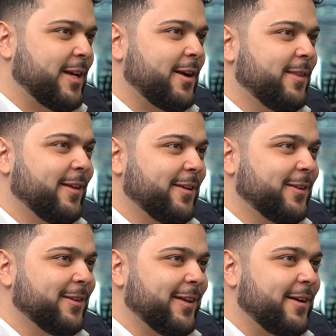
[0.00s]
how did
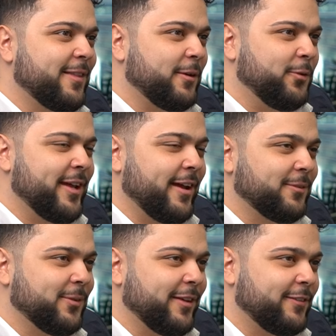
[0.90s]
they
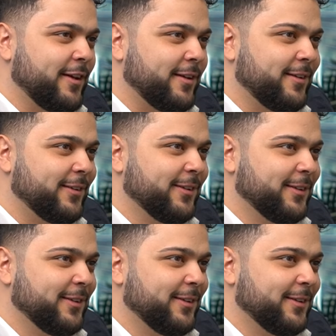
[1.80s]
react when they found out?